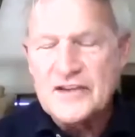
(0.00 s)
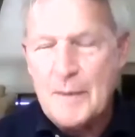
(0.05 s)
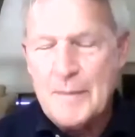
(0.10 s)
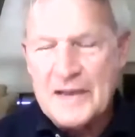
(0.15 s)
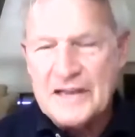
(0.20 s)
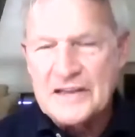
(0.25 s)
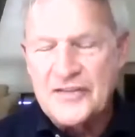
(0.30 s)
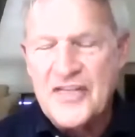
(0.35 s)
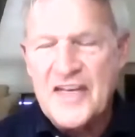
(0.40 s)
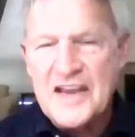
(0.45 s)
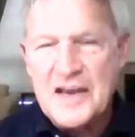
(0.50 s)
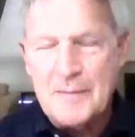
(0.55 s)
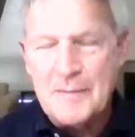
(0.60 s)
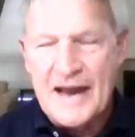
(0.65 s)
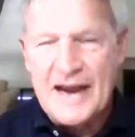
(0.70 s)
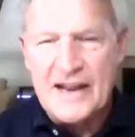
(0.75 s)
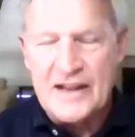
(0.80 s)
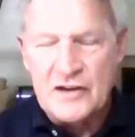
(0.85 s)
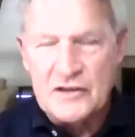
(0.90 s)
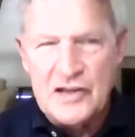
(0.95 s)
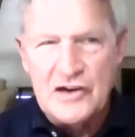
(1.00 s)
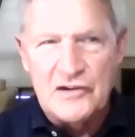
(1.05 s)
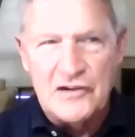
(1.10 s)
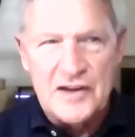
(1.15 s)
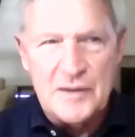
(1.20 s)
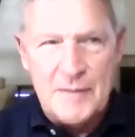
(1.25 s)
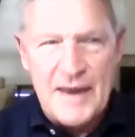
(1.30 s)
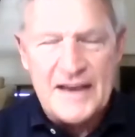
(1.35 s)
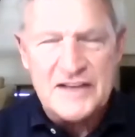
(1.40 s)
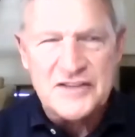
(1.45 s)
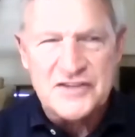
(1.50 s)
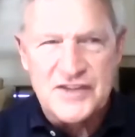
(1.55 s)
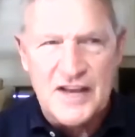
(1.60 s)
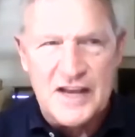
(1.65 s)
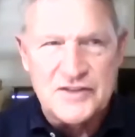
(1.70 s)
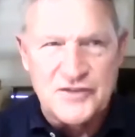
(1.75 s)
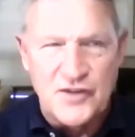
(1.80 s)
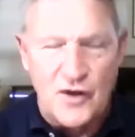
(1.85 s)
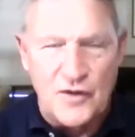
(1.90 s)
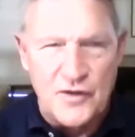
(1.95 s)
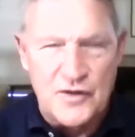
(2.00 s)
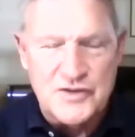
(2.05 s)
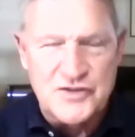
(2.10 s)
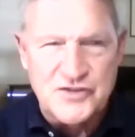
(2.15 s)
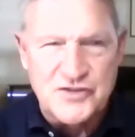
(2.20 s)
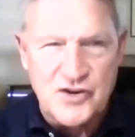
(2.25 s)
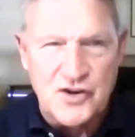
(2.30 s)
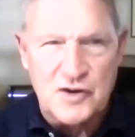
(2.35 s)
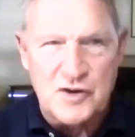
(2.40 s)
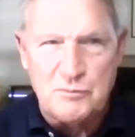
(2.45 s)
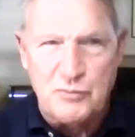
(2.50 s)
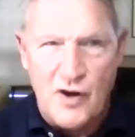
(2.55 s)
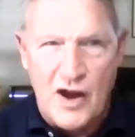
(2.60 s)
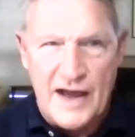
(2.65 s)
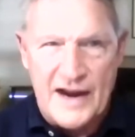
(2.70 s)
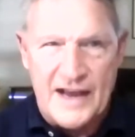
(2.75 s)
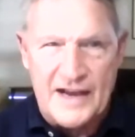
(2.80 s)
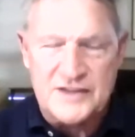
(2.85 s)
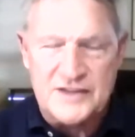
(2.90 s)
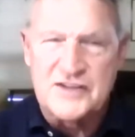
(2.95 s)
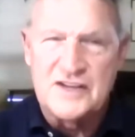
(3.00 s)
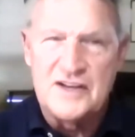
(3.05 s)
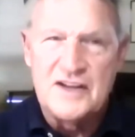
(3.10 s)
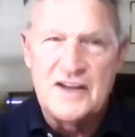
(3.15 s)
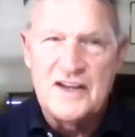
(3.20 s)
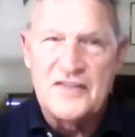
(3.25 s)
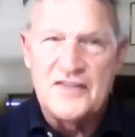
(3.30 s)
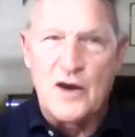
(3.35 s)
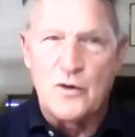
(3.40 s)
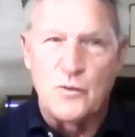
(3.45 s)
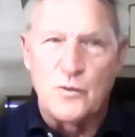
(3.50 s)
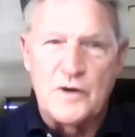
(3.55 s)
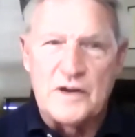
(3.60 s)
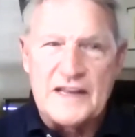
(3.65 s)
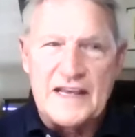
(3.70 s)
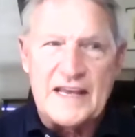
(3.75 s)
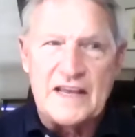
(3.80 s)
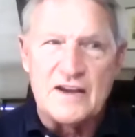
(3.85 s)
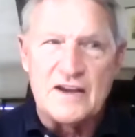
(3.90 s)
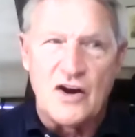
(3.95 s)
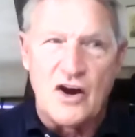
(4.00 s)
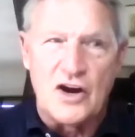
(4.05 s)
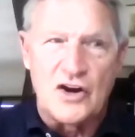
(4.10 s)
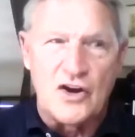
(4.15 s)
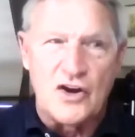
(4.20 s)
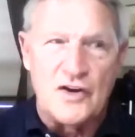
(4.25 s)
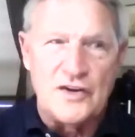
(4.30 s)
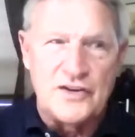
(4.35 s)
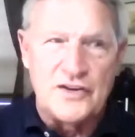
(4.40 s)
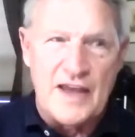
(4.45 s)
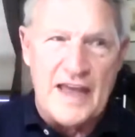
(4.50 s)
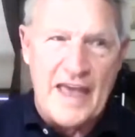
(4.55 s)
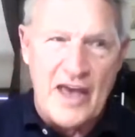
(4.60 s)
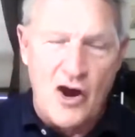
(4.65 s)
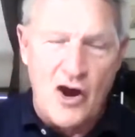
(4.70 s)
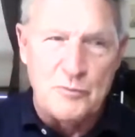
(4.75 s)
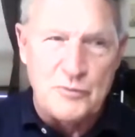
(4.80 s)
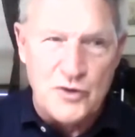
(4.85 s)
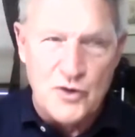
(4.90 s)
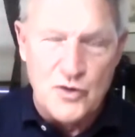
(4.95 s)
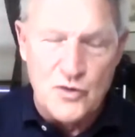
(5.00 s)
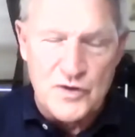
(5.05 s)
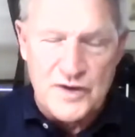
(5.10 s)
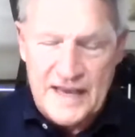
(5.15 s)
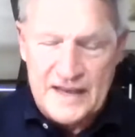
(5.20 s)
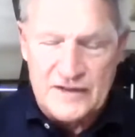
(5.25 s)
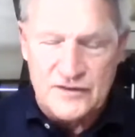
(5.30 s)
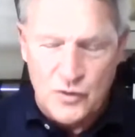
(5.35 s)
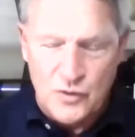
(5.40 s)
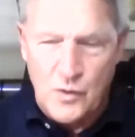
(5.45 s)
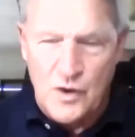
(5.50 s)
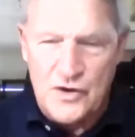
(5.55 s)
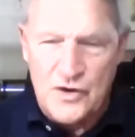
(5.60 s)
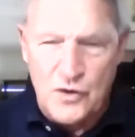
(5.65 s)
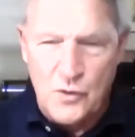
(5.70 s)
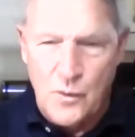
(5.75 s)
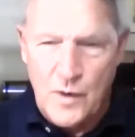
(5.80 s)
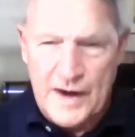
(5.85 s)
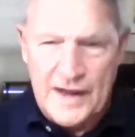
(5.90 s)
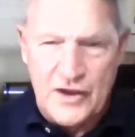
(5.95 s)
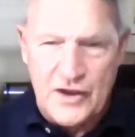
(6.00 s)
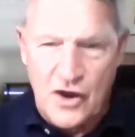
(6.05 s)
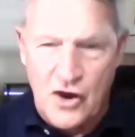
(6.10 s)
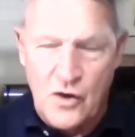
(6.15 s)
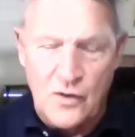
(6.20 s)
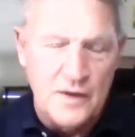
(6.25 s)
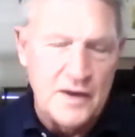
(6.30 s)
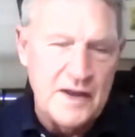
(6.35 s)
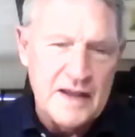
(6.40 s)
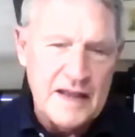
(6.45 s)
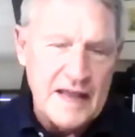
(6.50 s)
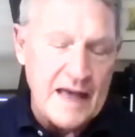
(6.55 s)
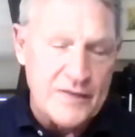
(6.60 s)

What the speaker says: I mean, think about it. It literally makes sense though. There are certain products that really are going to help you get to where you want to go.